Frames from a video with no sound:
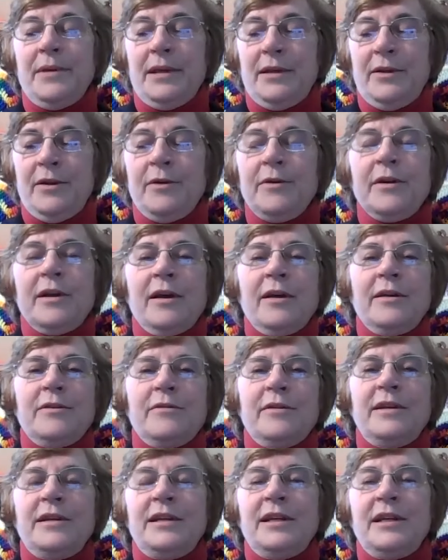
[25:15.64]
in your
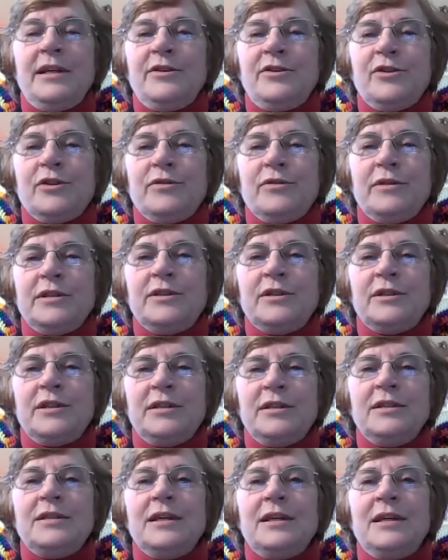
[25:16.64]
country, teach
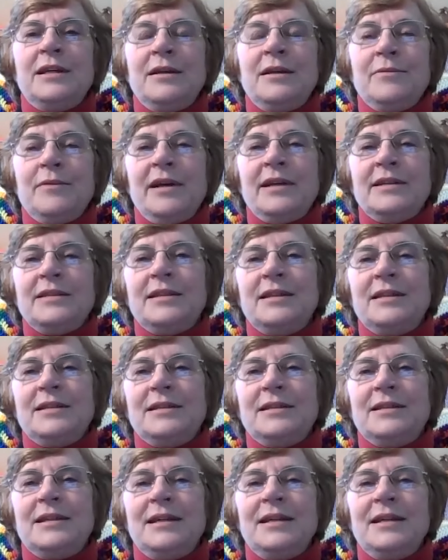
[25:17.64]
Christians in a
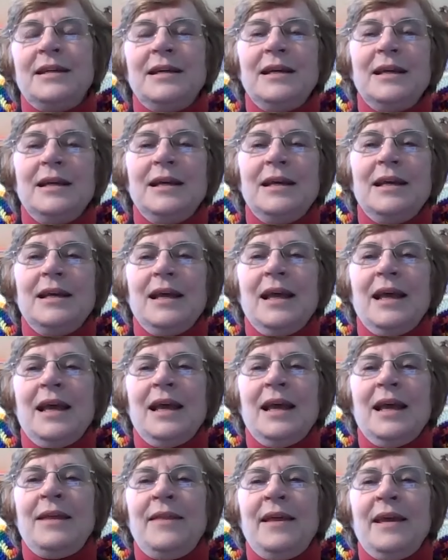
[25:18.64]
residency,
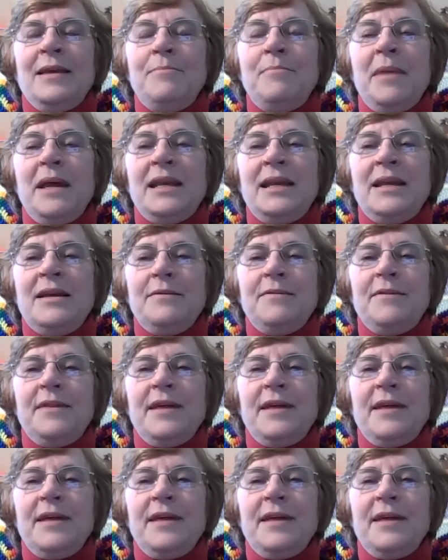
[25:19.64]
and then many of